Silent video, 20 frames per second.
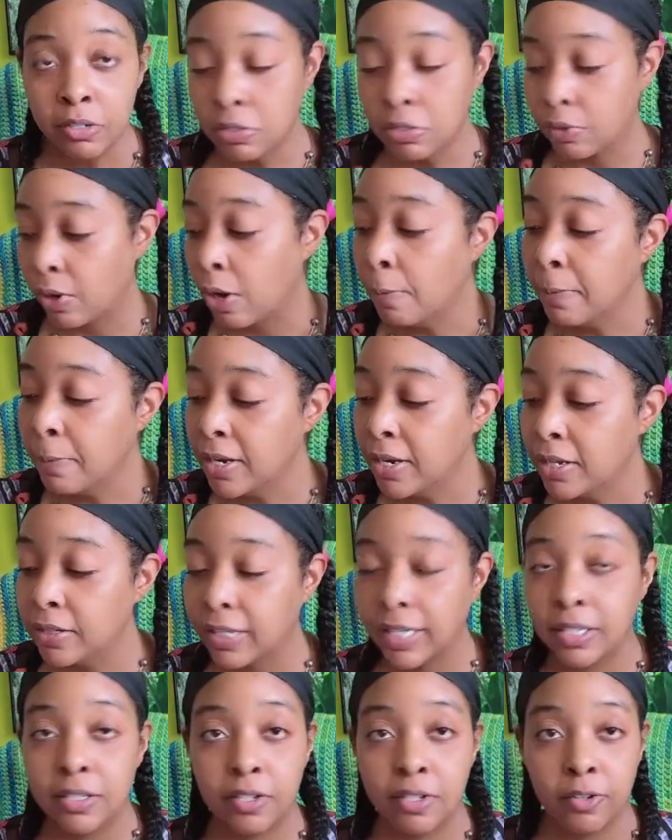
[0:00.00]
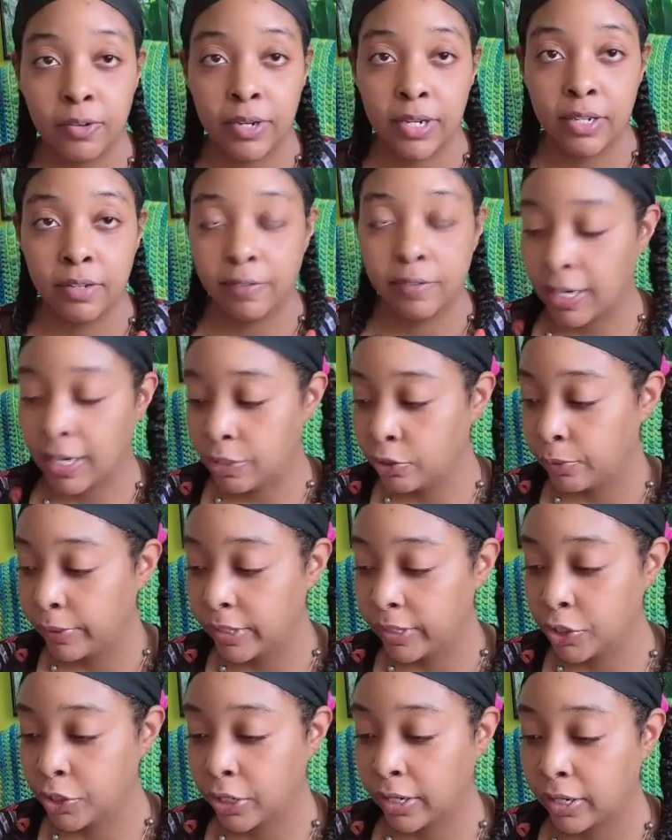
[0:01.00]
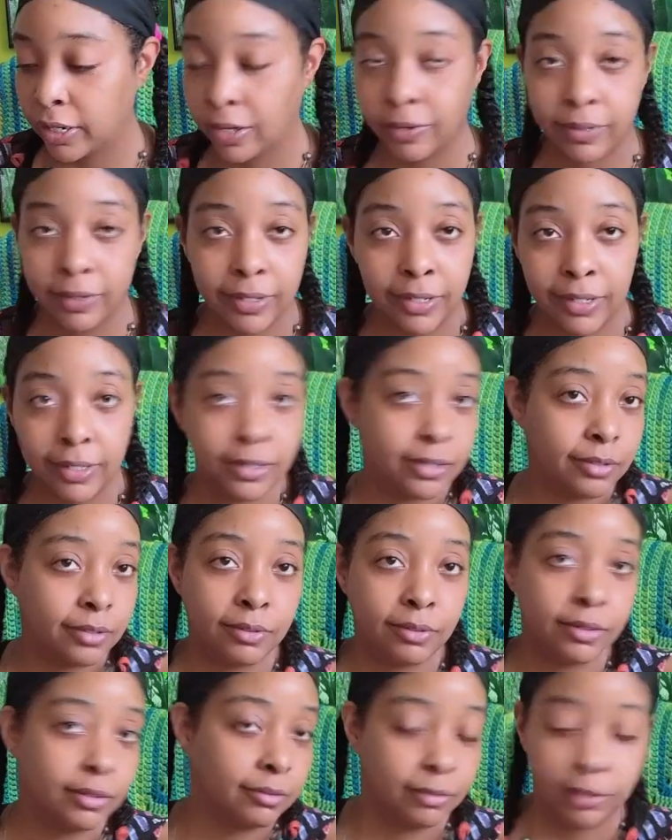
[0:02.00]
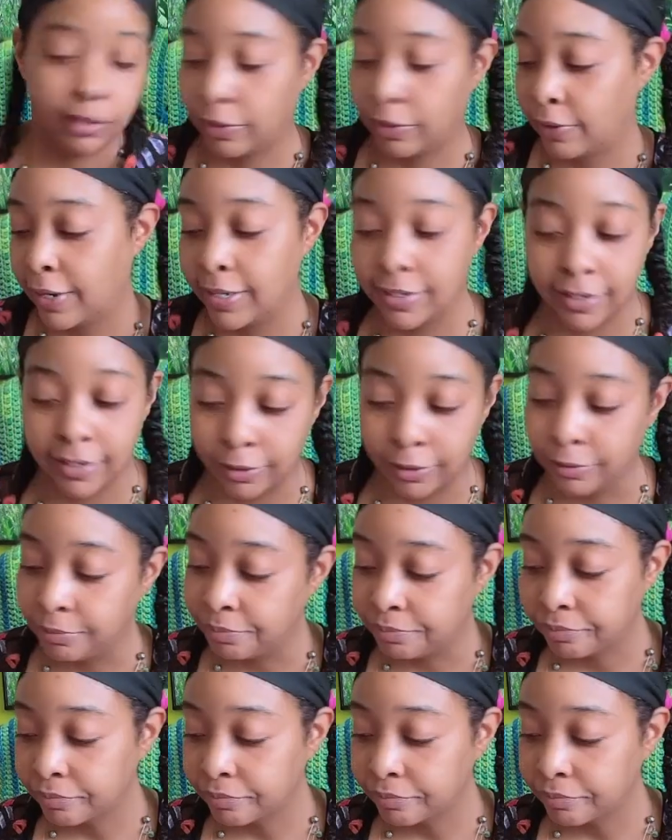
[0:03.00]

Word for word: so I'll put a link to it in case you want to check it out. I think it's a great deal.